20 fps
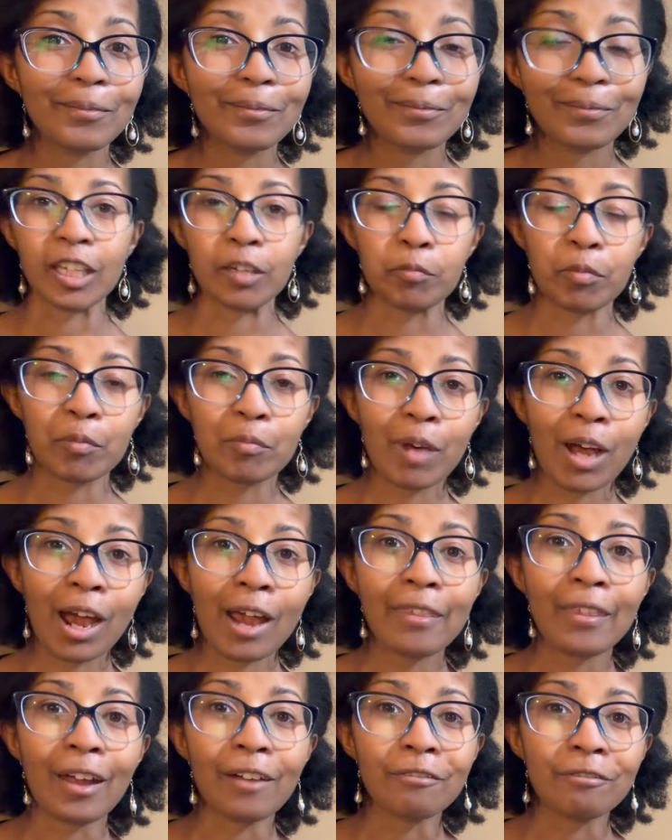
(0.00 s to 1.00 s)
Keep in
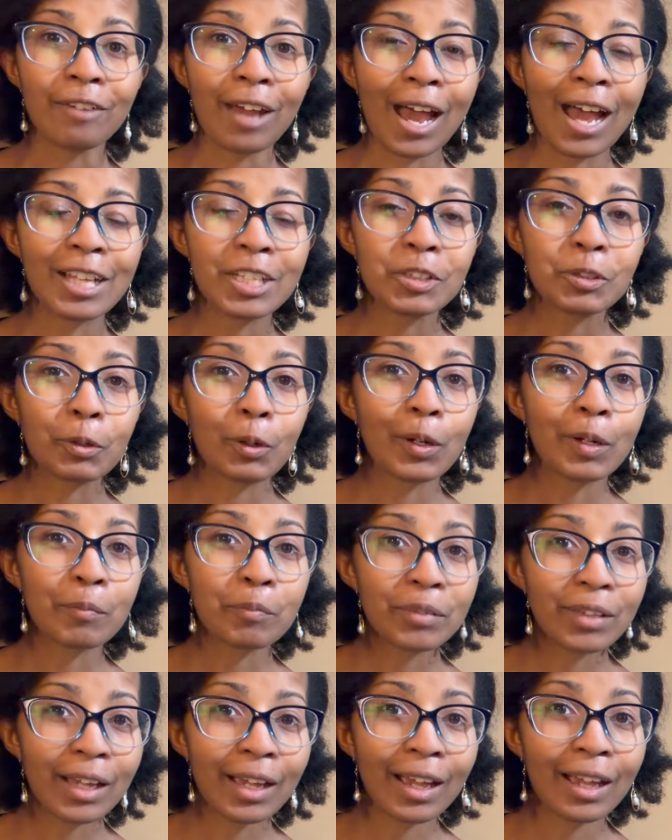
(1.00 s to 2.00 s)
mind that fast-growing
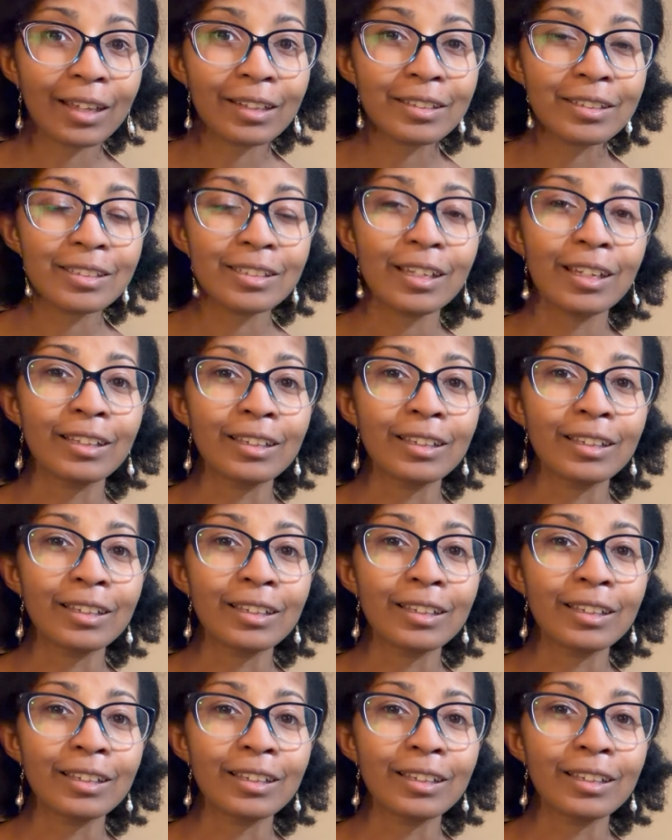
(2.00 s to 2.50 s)
plants,